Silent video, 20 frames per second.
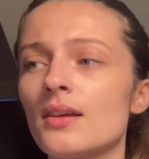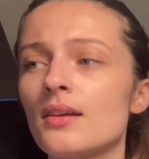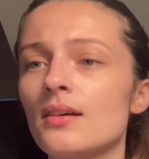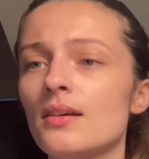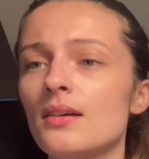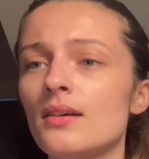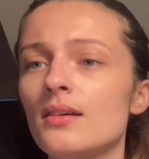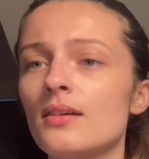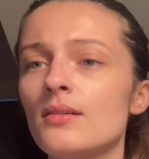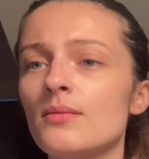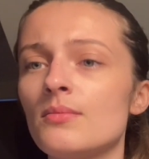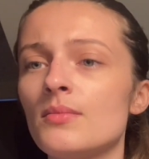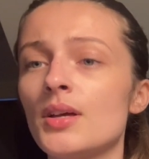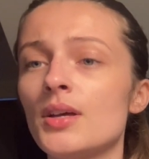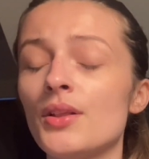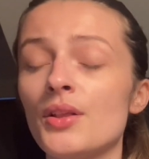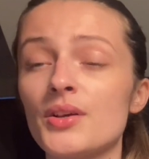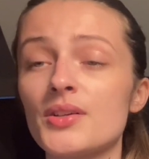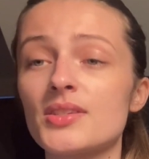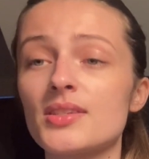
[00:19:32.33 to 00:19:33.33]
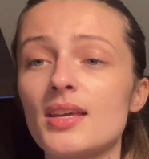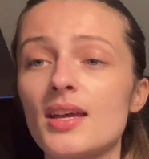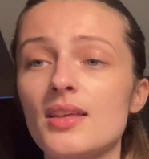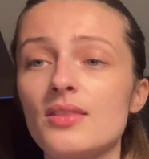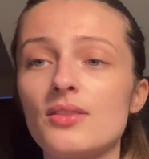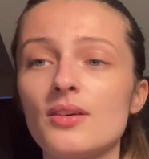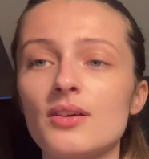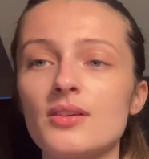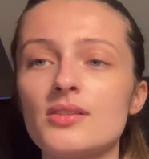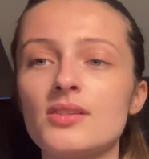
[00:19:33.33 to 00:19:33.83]
It looks like
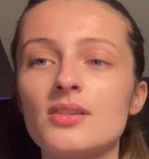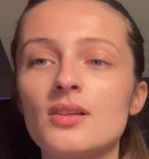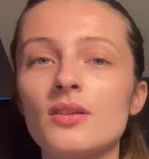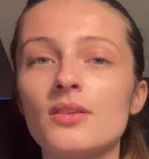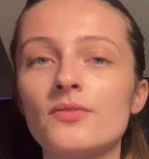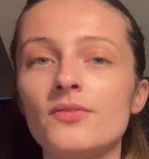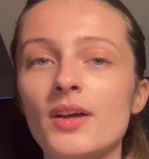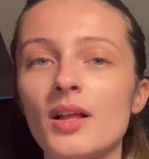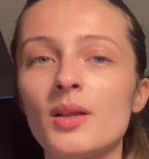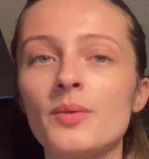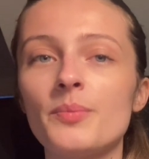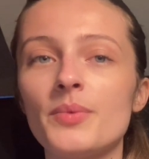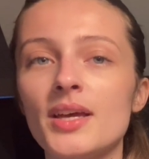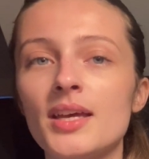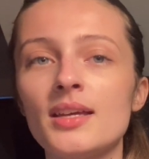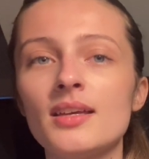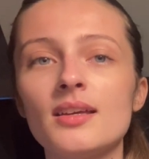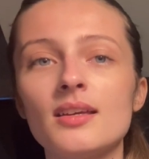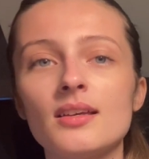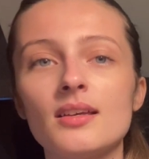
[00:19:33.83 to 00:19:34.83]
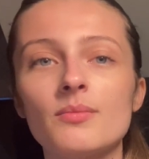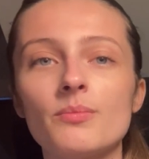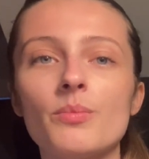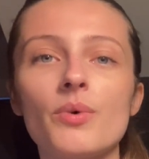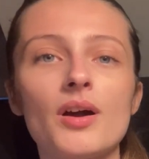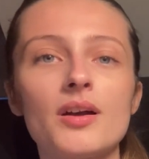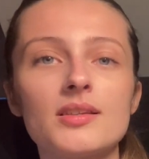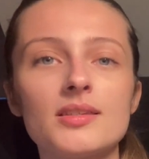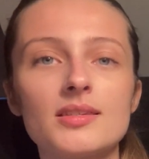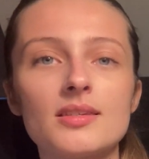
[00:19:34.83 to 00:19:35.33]
they're still developing
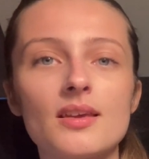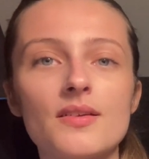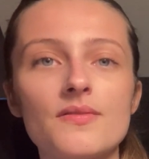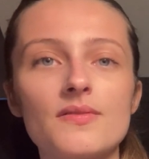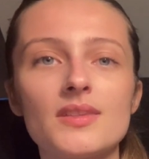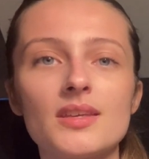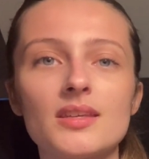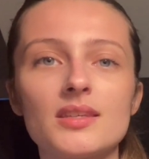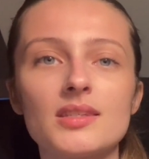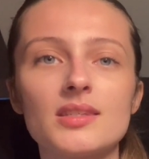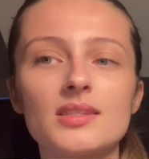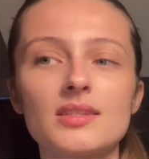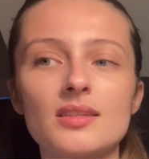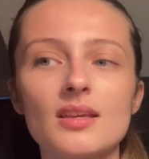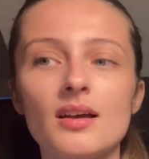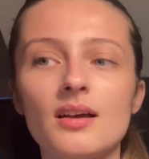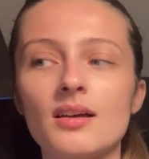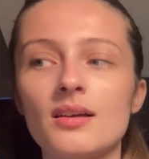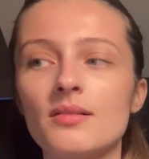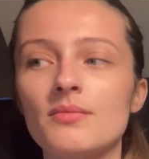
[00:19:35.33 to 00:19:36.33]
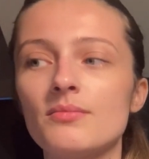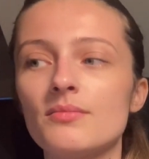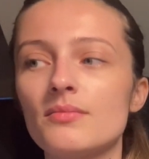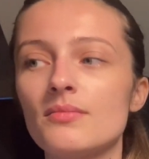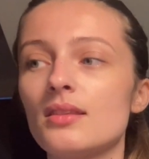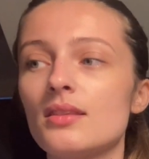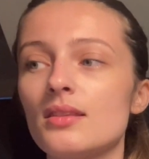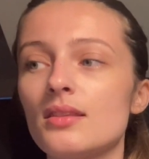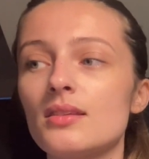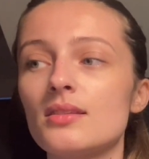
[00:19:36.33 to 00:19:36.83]
parts of this
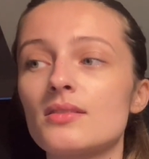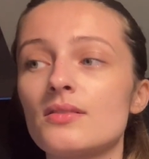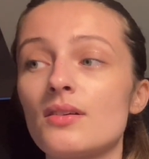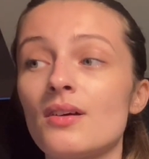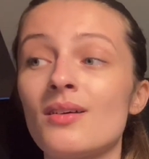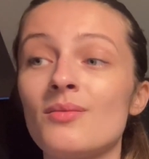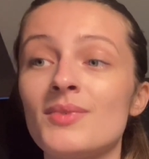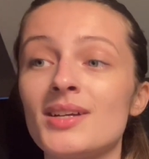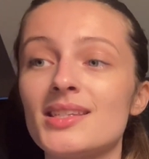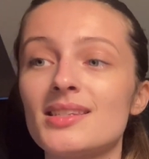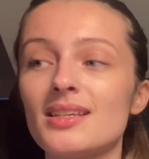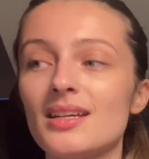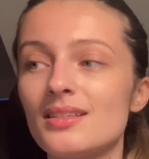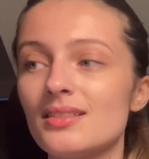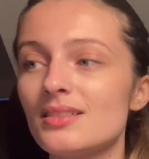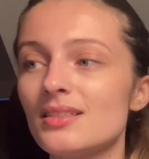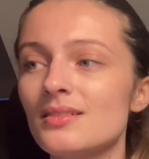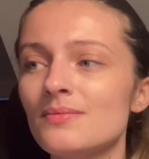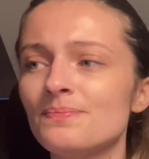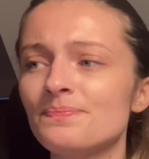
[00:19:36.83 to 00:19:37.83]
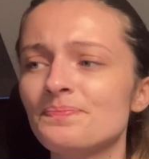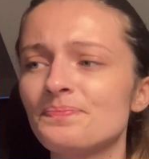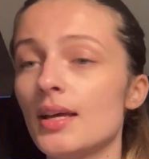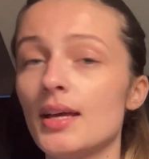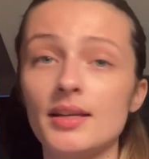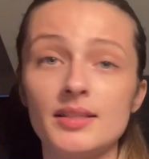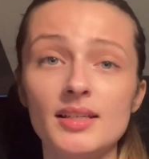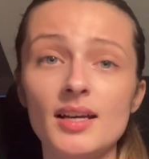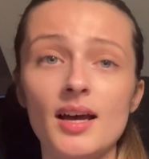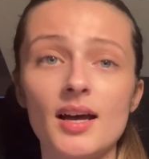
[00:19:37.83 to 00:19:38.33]
Chrome extension.
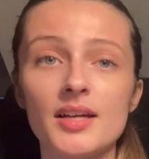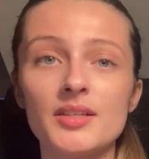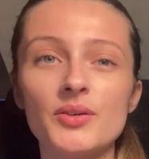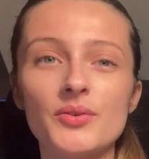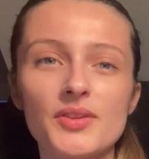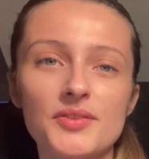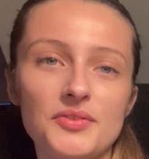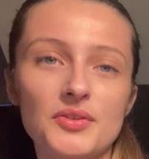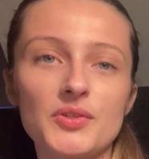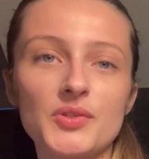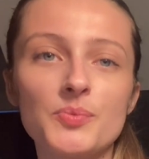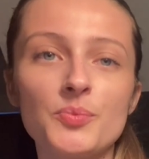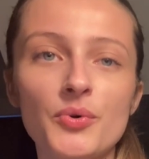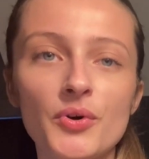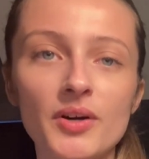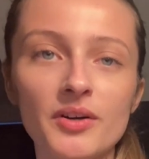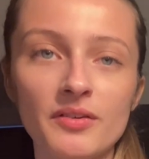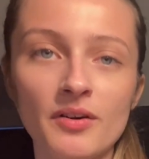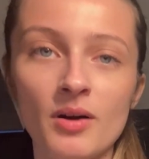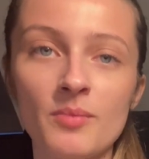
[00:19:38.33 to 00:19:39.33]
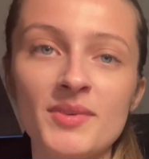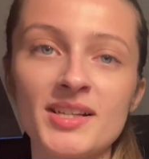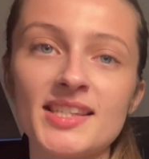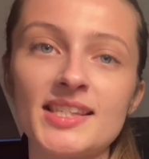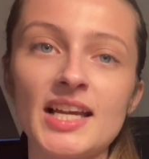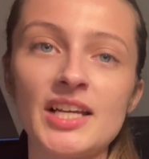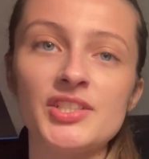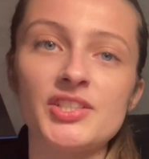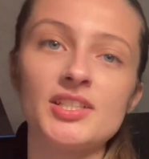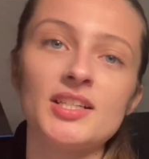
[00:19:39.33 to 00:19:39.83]
And yeah, I know that there's more Chrome
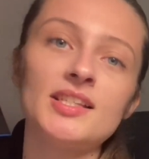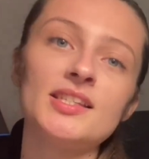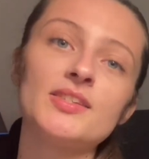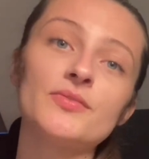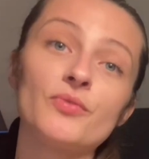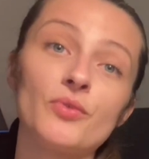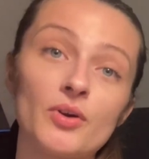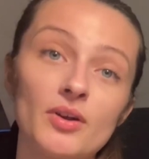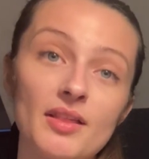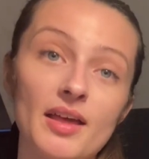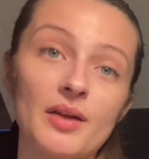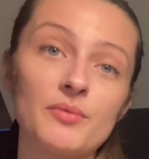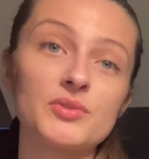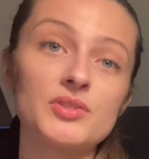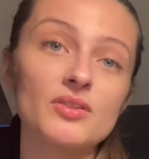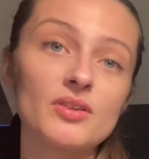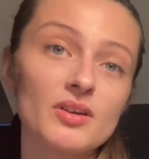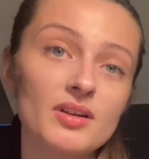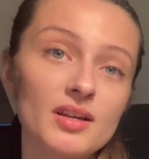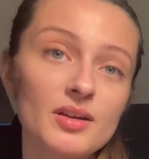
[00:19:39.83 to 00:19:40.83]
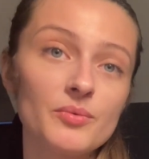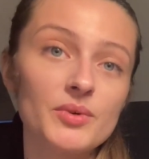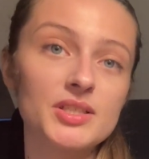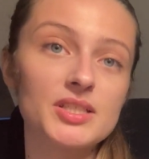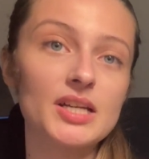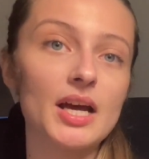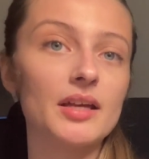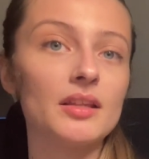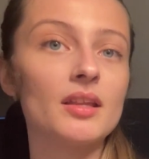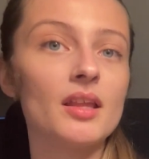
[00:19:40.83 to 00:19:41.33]
extensions for language learning,
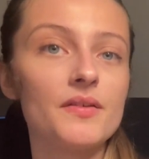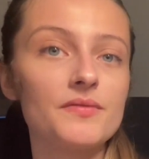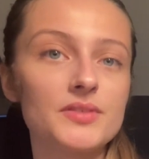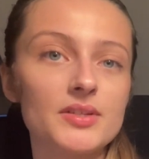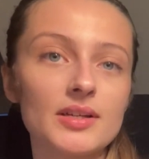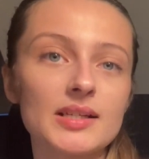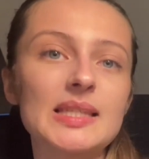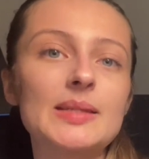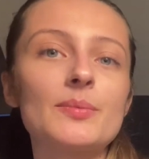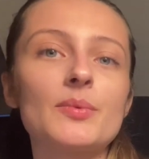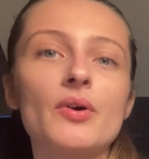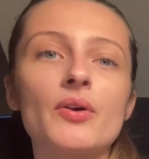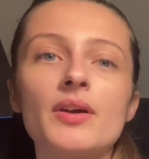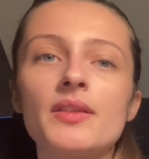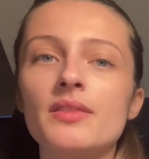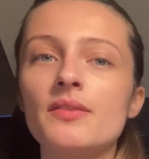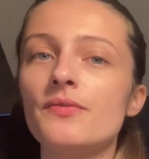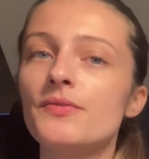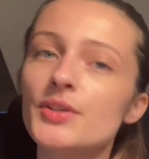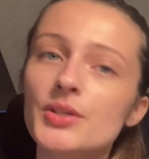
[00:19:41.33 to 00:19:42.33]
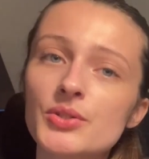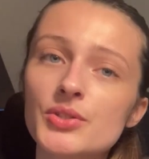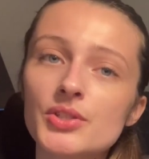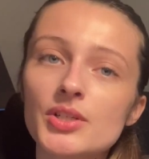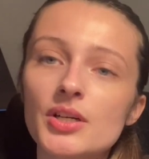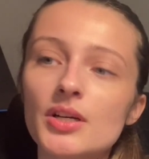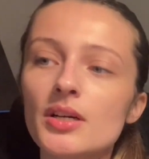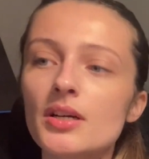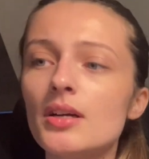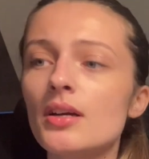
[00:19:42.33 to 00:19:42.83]
which I'd love to explore in the
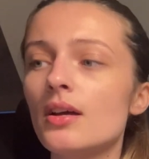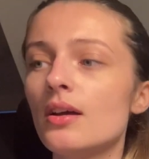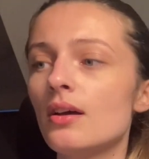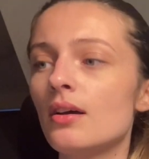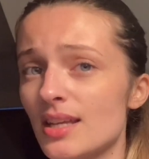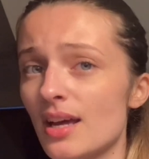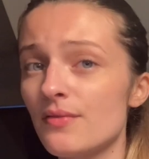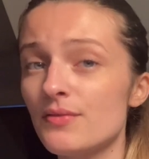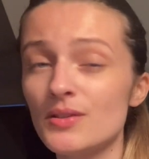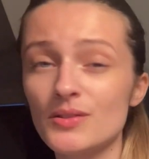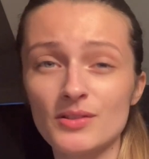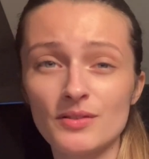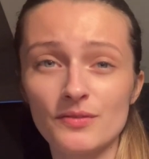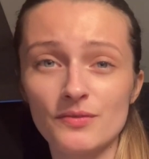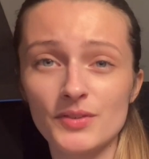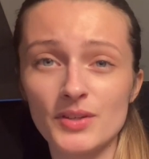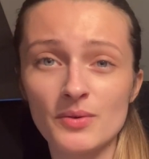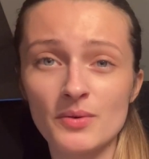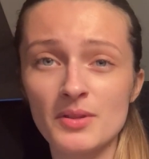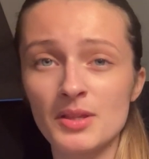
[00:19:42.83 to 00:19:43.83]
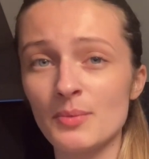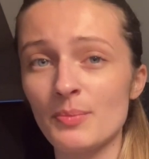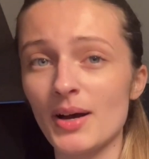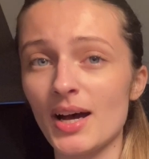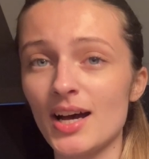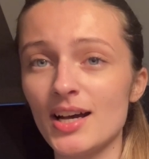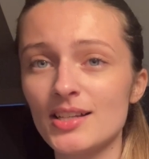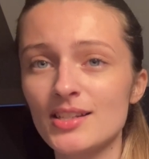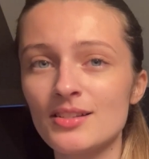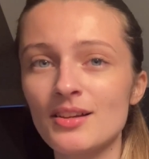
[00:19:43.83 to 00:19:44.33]
future. I've used a few in the
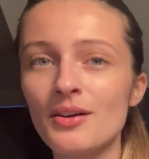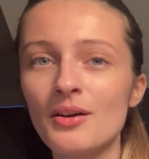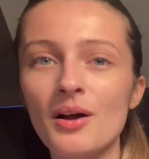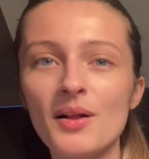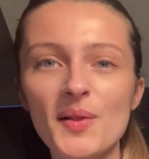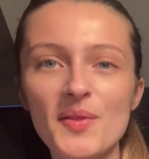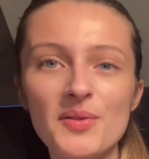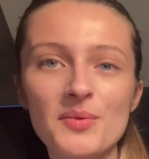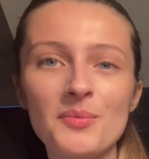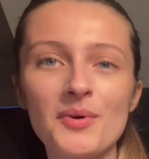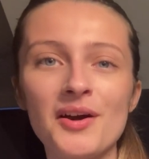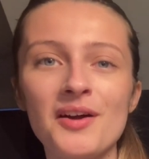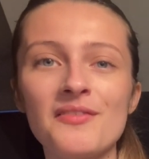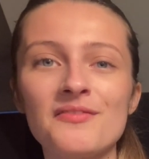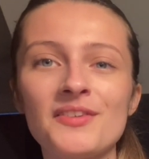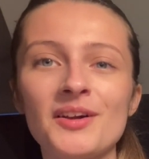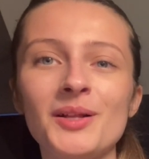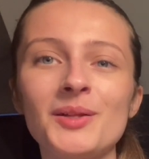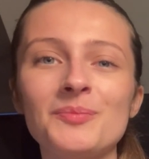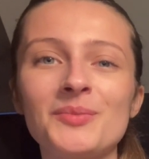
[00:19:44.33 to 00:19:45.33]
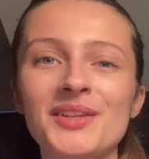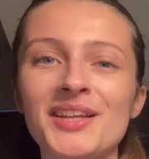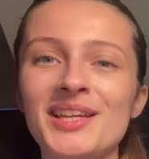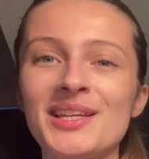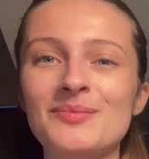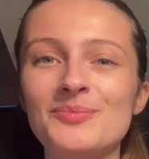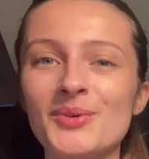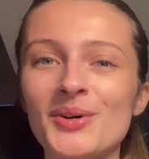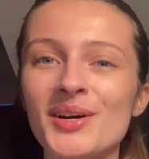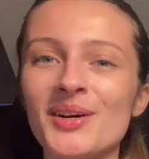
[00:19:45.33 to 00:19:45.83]
past. Not all of them are available
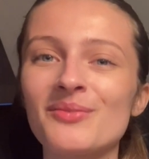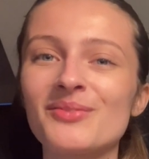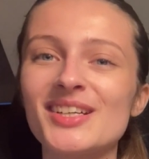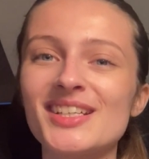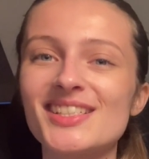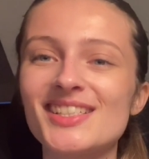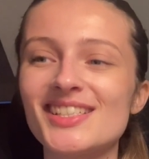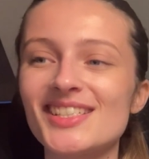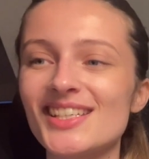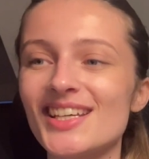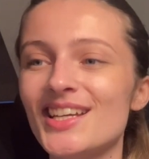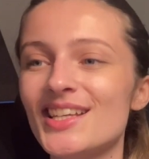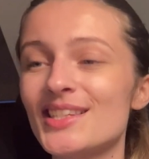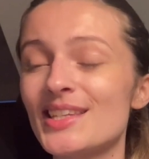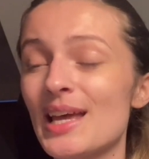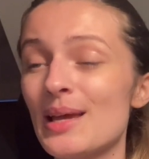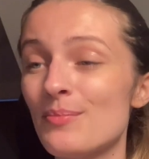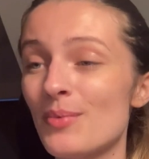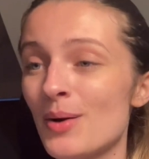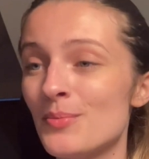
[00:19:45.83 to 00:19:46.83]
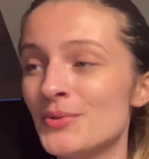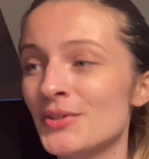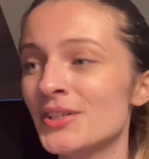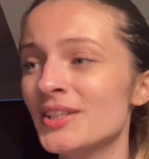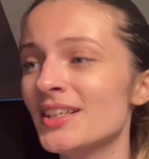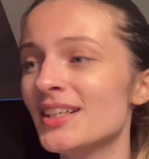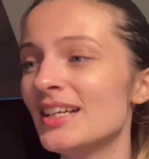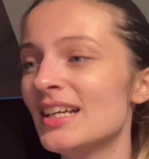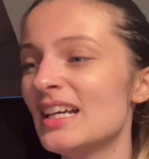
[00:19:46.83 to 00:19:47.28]
anymore, which is a bummer.